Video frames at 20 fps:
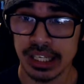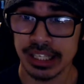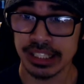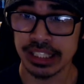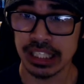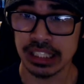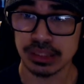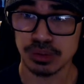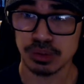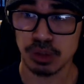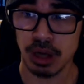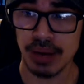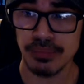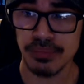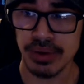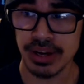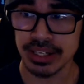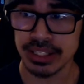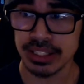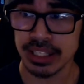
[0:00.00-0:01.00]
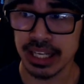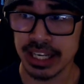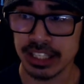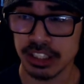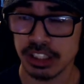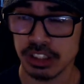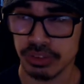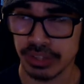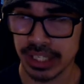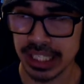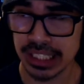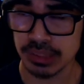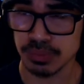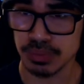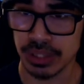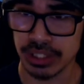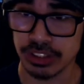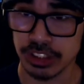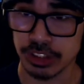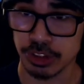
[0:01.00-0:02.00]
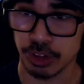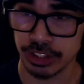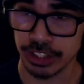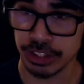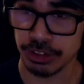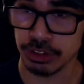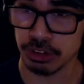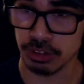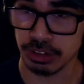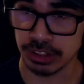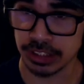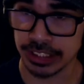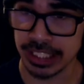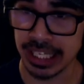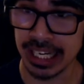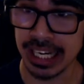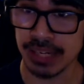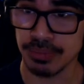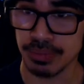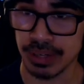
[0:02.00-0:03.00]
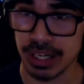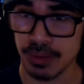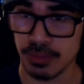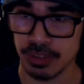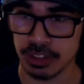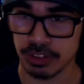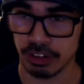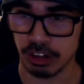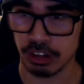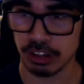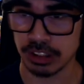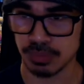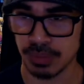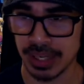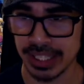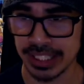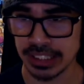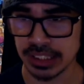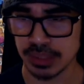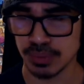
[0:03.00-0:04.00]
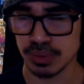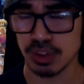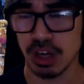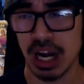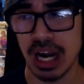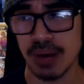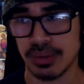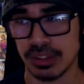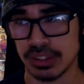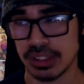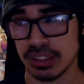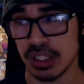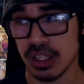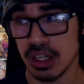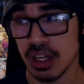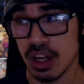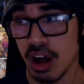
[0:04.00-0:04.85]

hit that subscribe button and notification bell to join the universe today and become one of Earth's mightiest subscribers.